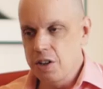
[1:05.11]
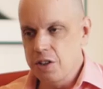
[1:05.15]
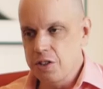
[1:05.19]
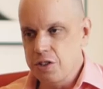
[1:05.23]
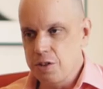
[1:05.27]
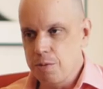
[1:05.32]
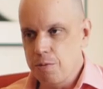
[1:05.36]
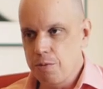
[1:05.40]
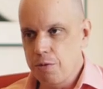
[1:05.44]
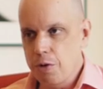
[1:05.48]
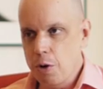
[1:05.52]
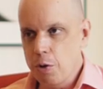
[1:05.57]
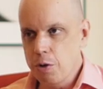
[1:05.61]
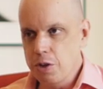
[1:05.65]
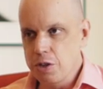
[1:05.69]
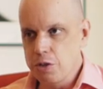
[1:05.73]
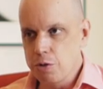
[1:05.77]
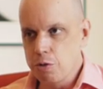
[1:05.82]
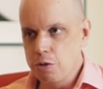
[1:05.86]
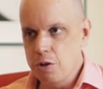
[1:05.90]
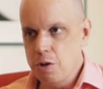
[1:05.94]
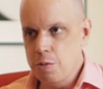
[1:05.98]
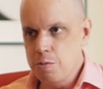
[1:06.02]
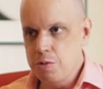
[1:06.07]
done some
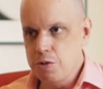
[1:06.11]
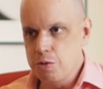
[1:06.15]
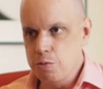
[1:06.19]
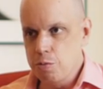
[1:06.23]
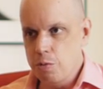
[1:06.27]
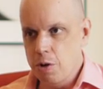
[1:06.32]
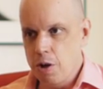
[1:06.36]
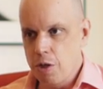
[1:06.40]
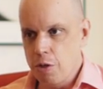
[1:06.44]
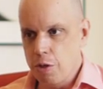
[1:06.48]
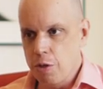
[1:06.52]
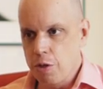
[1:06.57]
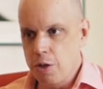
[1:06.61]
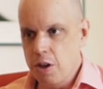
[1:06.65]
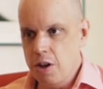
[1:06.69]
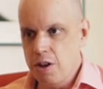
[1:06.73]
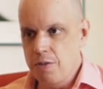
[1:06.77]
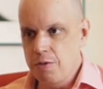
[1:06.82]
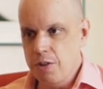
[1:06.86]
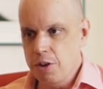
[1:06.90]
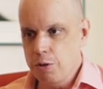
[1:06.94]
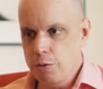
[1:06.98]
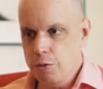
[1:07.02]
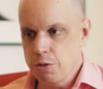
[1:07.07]
focus groups with
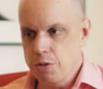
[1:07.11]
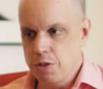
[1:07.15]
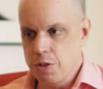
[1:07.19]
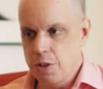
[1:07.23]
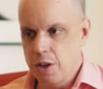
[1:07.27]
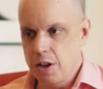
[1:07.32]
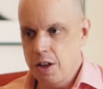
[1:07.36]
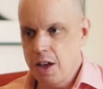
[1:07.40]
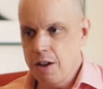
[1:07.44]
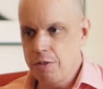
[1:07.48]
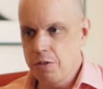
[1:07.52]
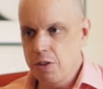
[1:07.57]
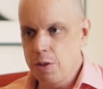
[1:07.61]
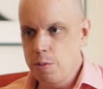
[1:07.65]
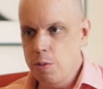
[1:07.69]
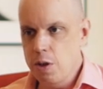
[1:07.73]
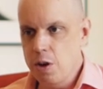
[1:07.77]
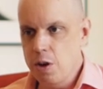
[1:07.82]
individuals in the deaf